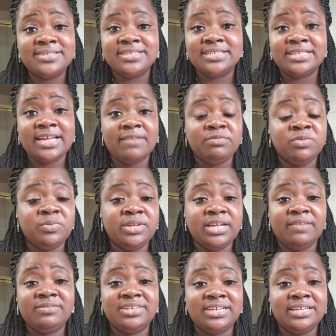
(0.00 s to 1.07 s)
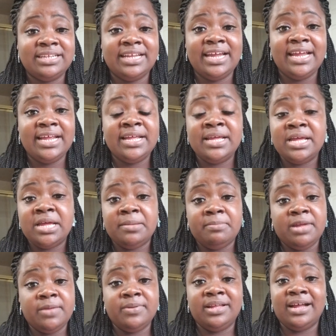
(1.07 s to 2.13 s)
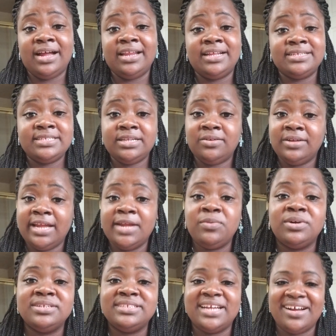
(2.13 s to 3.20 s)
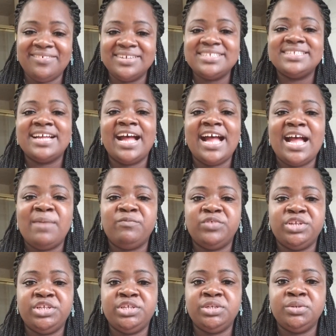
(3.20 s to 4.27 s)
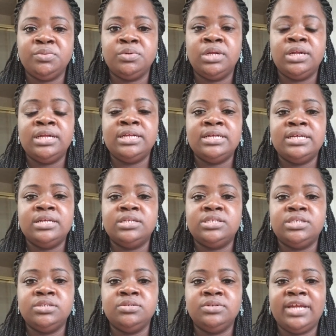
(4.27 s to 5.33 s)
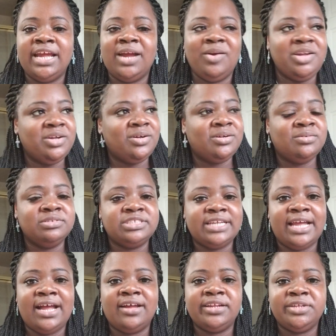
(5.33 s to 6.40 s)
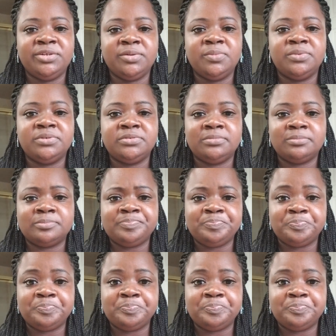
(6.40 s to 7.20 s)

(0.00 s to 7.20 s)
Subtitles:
And after we have done that, maybe God has said, okay, well, now it's time for you to carry your own child in your womb.